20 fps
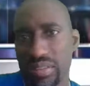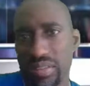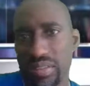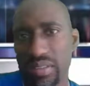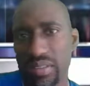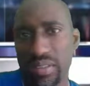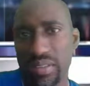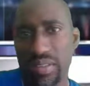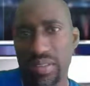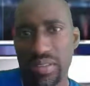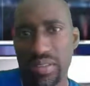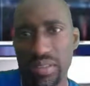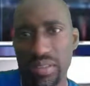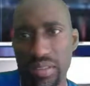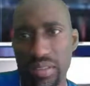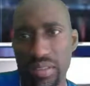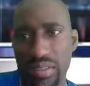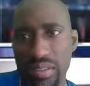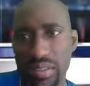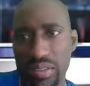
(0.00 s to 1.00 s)

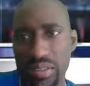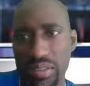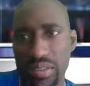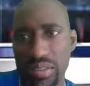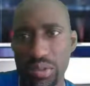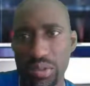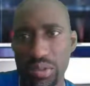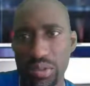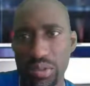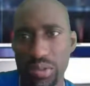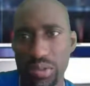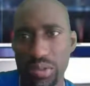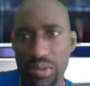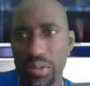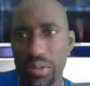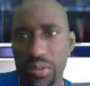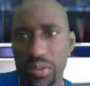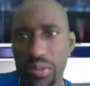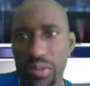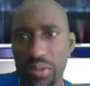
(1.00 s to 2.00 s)
YouTube got all the
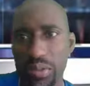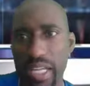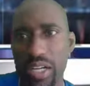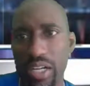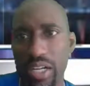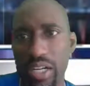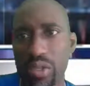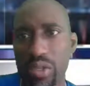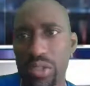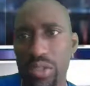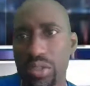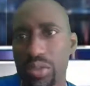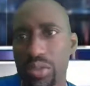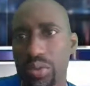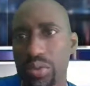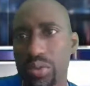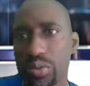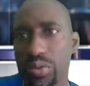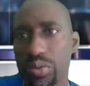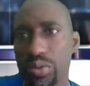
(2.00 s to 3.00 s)
news.
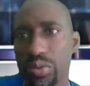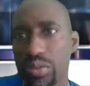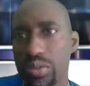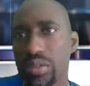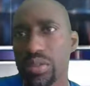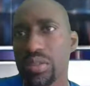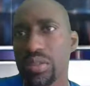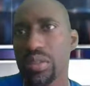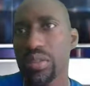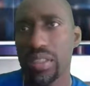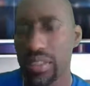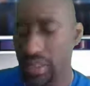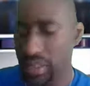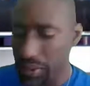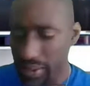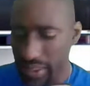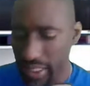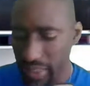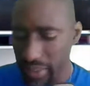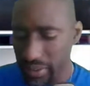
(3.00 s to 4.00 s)
So we can
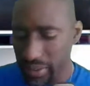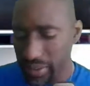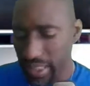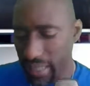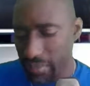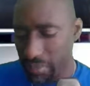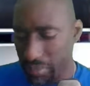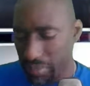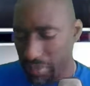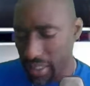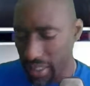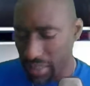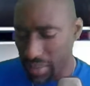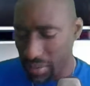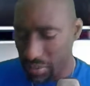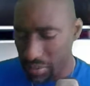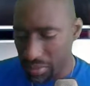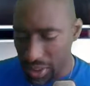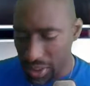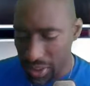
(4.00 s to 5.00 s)
stay tapped in and
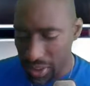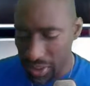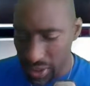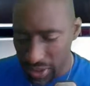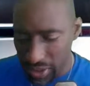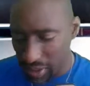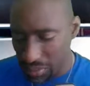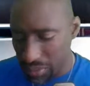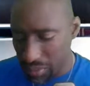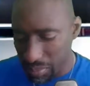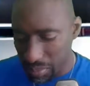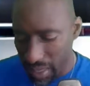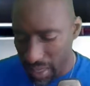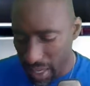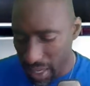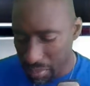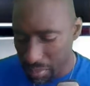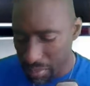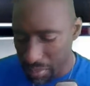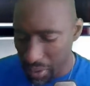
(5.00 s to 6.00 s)
really see what's
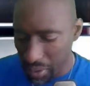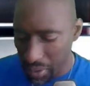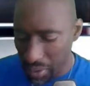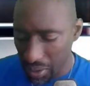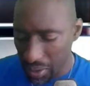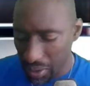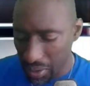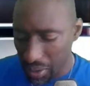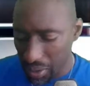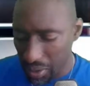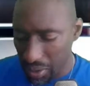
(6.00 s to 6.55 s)
popping.